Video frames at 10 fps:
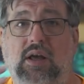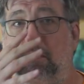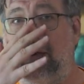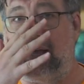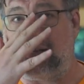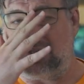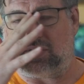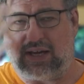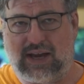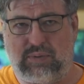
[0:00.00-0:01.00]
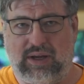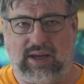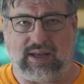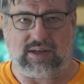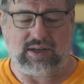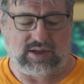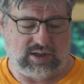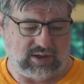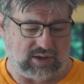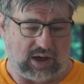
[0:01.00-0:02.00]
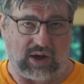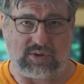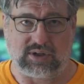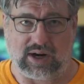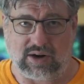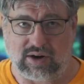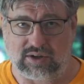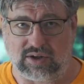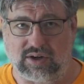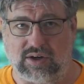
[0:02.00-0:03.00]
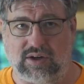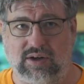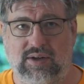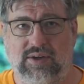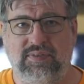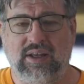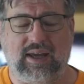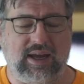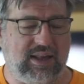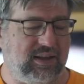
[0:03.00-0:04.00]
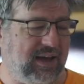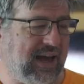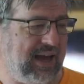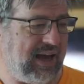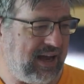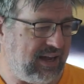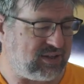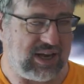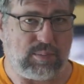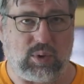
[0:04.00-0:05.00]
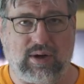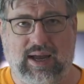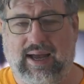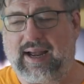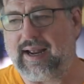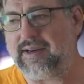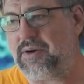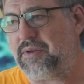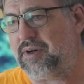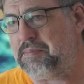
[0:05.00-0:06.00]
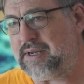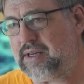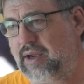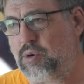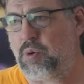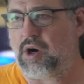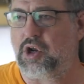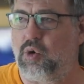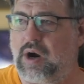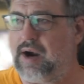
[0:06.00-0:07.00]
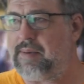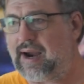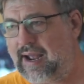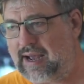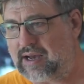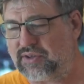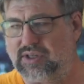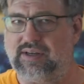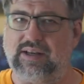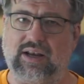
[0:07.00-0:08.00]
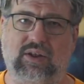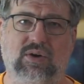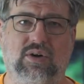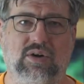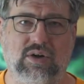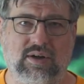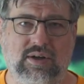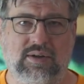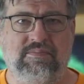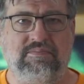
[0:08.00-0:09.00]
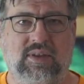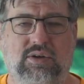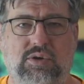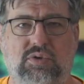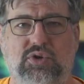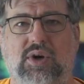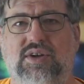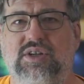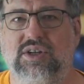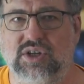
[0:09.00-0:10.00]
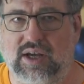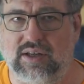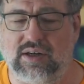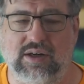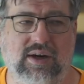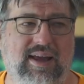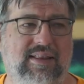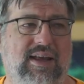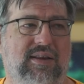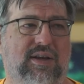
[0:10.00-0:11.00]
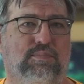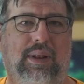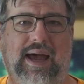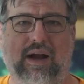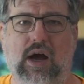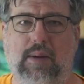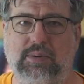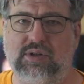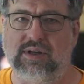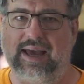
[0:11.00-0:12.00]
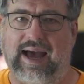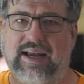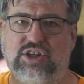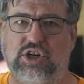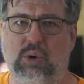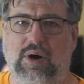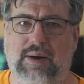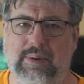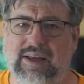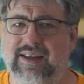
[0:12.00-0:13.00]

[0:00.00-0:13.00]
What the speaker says: But instead, we get Alt's character, and the guy, cyborg guy, you know, they're me like, who are you? Why are you in my house? And then they learn to trust each other, and then these Black Ops guys show up,